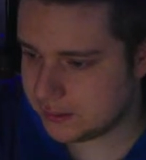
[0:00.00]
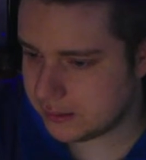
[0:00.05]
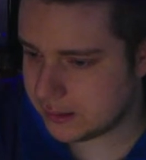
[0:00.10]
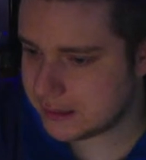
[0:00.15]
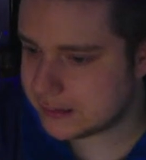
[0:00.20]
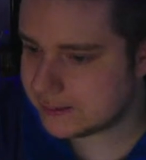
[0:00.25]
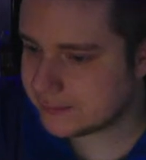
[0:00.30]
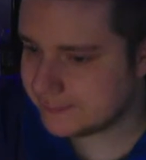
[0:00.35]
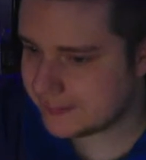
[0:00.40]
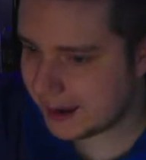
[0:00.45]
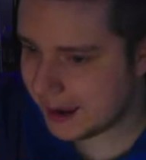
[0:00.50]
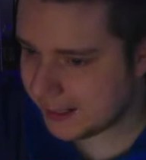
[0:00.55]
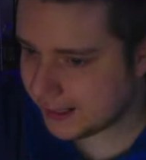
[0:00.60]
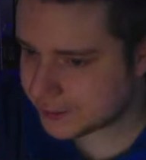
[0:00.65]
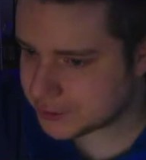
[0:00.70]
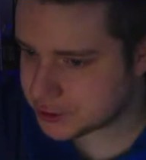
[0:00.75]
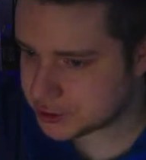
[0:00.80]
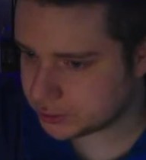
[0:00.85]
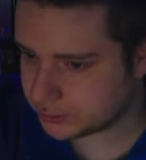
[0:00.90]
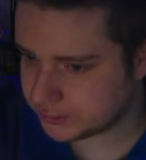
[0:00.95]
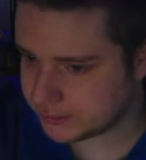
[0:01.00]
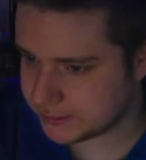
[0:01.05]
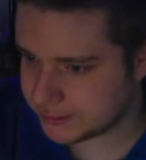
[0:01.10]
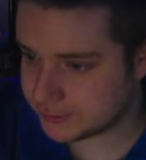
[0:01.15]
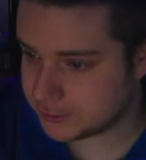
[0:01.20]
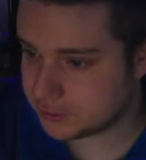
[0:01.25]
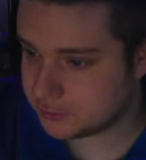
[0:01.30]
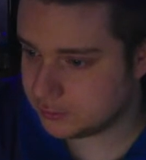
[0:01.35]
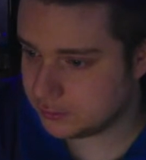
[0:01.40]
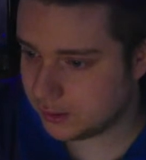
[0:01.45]
it can
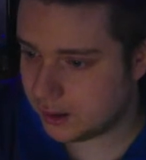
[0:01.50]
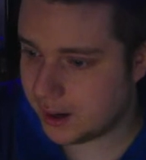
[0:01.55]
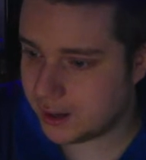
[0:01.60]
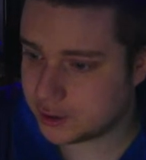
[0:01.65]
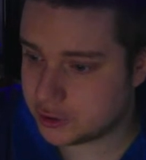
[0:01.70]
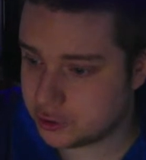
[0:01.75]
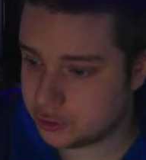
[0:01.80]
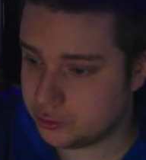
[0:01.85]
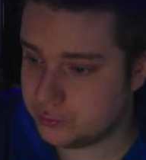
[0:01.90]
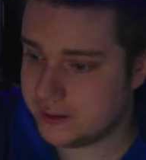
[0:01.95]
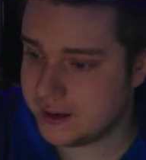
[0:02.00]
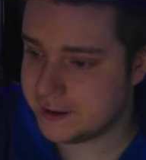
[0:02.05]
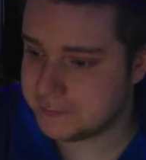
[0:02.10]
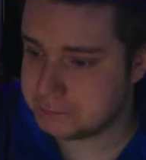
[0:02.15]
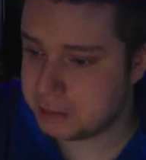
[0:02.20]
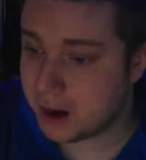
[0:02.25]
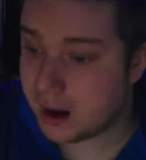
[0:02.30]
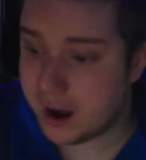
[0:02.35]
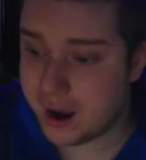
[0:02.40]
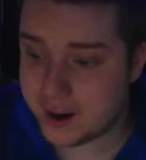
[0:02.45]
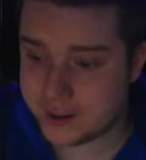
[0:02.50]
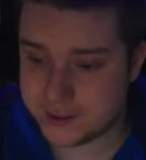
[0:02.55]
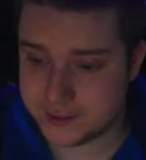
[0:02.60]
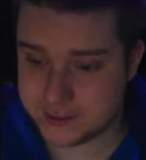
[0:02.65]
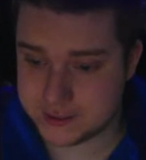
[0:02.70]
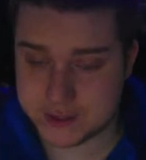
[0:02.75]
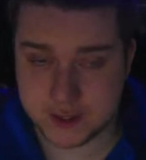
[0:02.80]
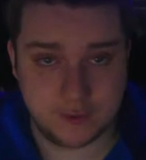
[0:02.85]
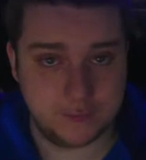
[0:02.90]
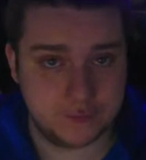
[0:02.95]
actually create
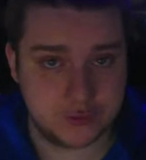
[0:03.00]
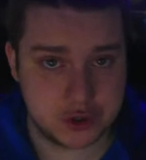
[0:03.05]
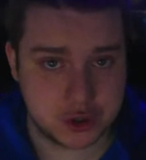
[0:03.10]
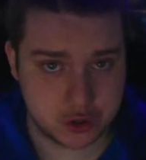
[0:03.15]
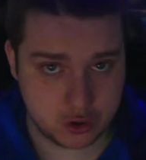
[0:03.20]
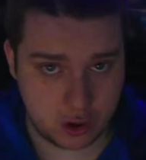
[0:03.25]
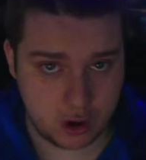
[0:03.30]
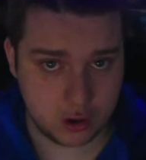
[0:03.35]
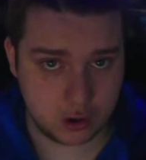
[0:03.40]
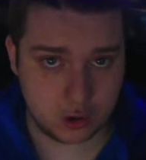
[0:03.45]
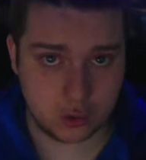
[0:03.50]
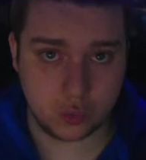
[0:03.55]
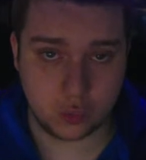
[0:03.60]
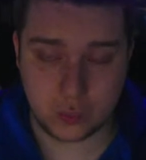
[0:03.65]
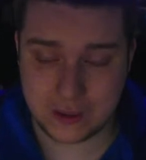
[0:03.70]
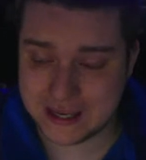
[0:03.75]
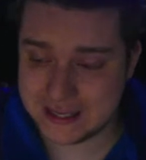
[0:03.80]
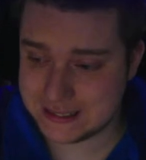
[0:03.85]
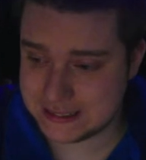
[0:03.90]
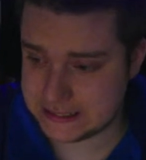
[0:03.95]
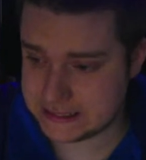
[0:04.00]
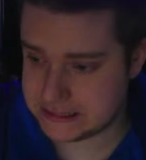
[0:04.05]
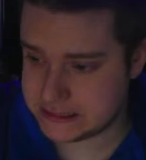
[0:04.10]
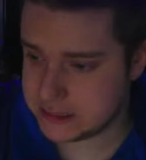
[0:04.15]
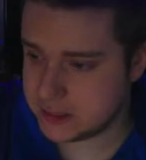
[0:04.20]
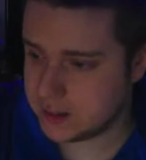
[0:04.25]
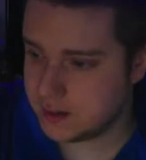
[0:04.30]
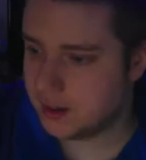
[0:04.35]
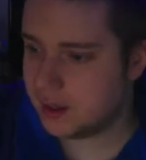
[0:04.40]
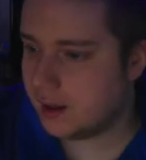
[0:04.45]
pockets of stronger winds
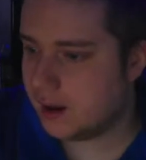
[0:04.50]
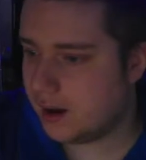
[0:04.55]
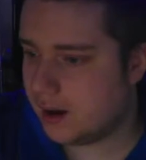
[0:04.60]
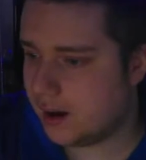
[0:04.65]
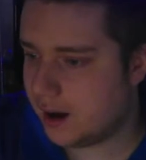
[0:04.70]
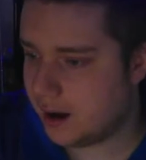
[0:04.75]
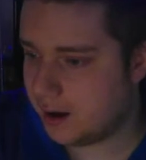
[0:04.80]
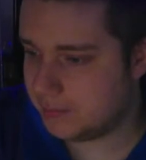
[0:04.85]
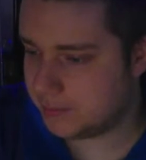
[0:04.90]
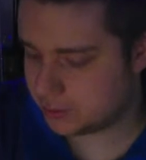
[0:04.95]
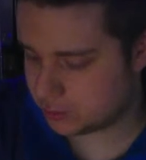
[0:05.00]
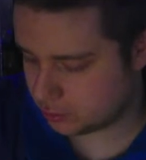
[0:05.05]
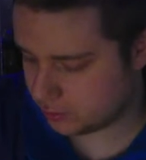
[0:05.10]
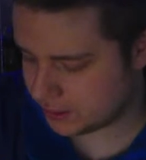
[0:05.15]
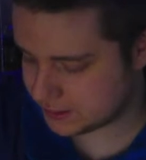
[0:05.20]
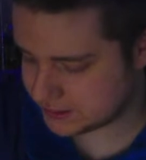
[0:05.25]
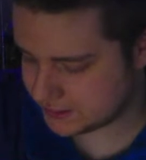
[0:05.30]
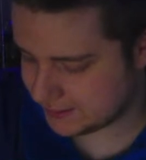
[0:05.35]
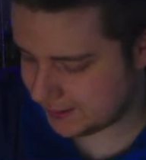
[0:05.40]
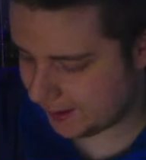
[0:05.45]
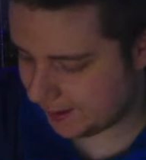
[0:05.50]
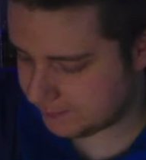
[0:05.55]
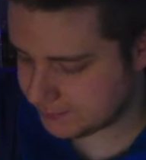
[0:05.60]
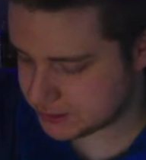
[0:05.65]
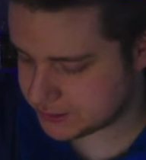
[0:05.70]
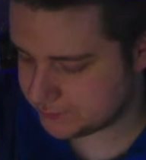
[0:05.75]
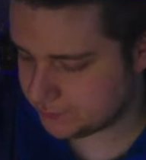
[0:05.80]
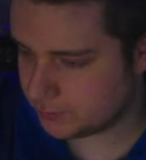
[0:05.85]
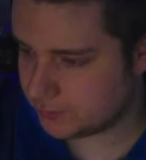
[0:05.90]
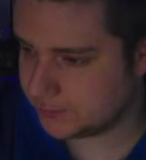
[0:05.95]
across the
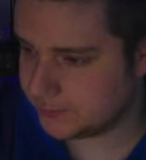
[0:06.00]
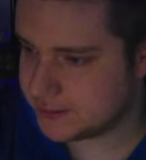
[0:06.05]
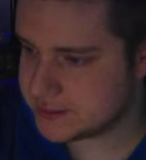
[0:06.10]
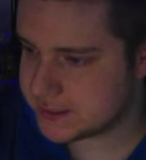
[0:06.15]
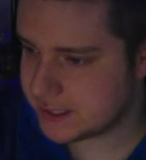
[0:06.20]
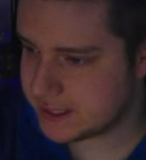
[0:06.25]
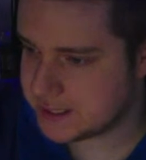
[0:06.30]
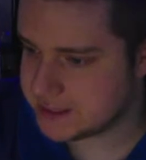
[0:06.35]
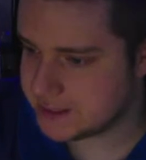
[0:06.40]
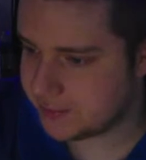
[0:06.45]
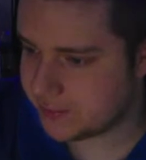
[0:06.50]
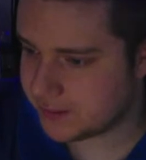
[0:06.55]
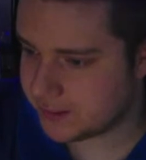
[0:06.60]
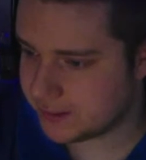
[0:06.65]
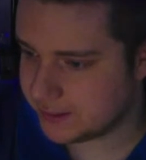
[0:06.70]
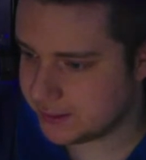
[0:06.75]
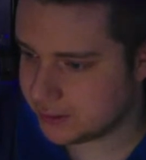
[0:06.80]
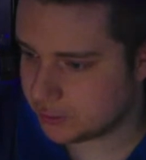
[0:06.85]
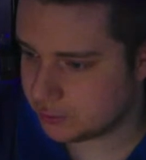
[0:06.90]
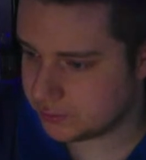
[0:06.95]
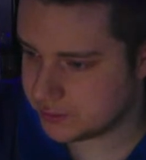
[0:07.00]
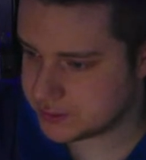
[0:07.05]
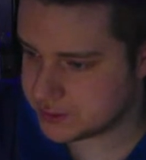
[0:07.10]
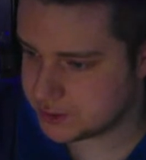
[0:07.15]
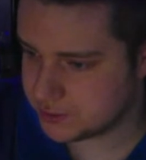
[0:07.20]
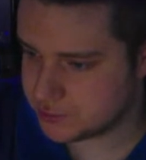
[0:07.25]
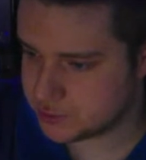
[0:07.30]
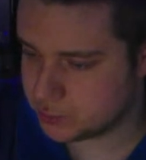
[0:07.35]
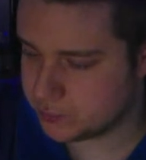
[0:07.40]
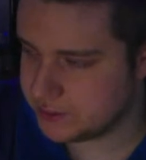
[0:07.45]
atmosphere. And in this case, I think it increased
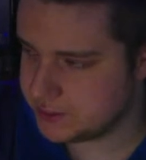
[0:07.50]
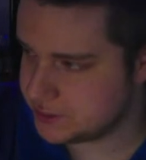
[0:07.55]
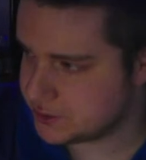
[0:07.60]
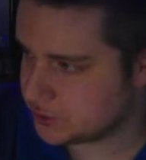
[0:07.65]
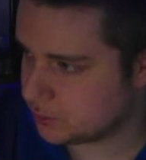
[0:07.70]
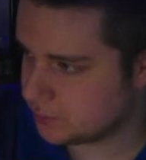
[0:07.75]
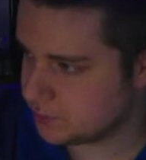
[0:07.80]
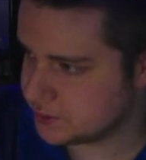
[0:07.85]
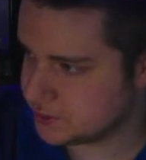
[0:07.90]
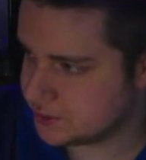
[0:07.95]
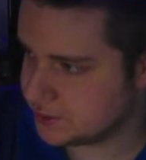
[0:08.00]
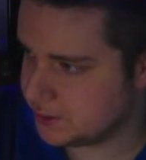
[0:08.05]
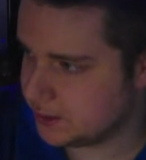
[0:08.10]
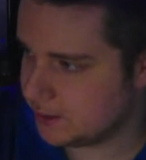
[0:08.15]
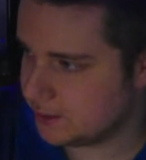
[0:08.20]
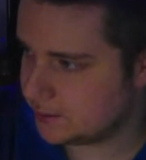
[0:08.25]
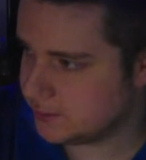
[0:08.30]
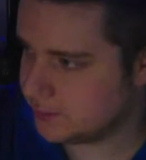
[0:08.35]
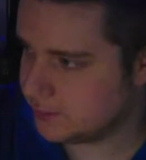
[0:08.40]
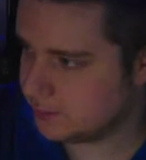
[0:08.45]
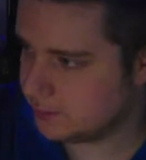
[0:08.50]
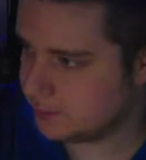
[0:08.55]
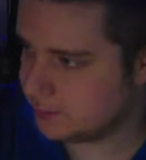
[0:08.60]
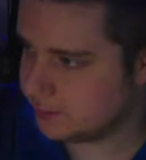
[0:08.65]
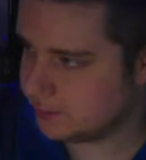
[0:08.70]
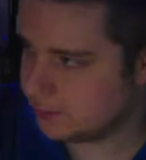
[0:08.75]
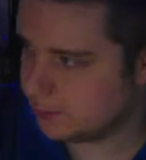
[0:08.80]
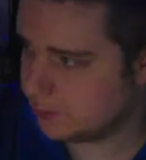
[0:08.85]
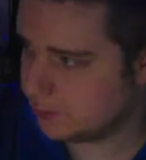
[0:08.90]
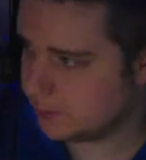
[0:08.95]
those winds towards the,
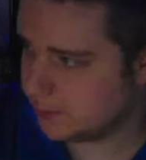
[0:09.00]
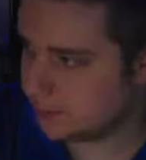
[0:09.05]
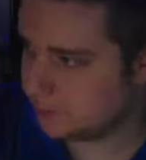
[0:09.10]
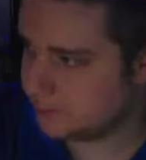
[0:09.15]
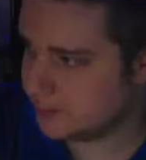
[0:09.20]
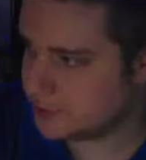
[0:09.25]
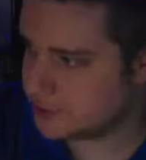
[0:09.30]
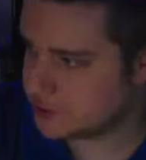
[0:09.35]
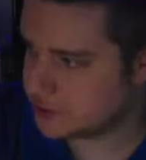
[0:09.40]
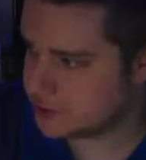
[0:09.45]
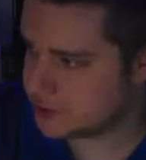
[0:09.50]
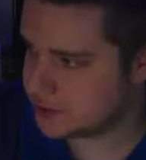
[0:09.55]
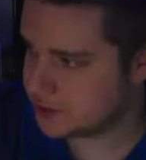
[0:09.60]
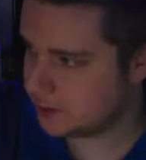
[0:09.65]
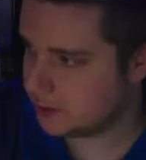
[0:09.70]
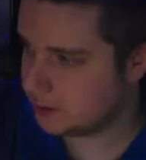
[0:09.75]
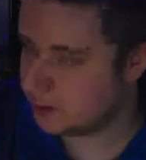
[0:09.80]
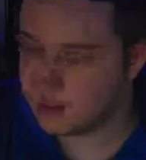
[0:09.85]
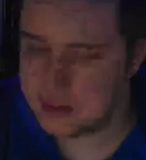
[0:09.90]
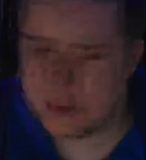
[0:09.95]
the lower elevations here,